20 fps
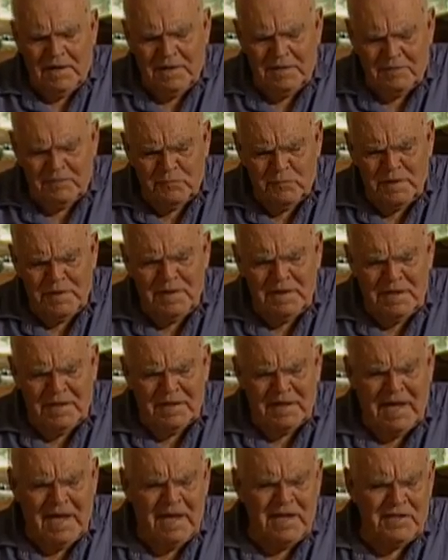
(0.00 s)
if we
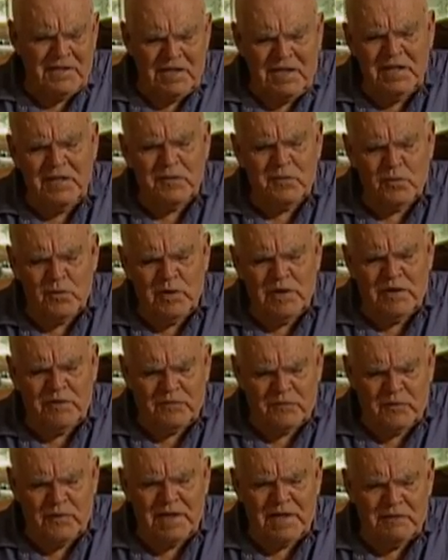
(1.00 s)
in
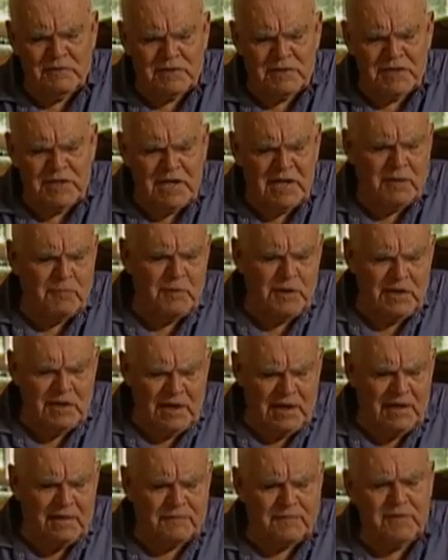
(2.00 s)
1923 was the year we
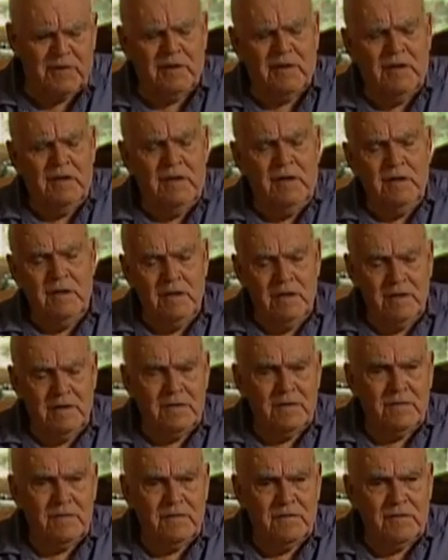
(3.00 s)
left uh,
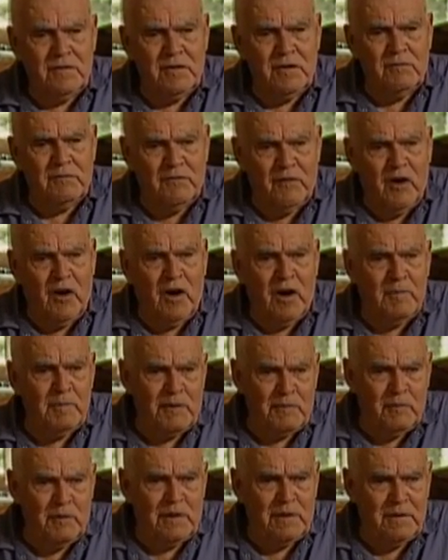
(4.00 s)
the farm oh,
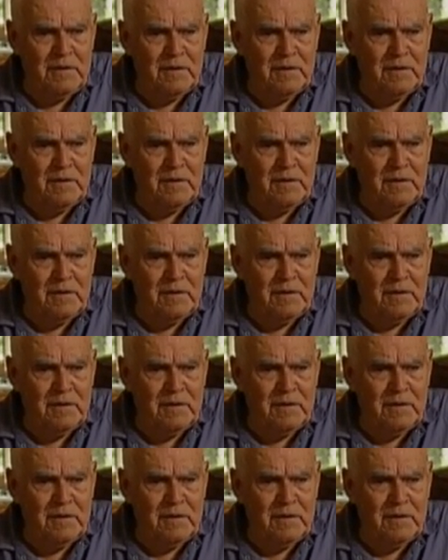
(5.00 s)
and went.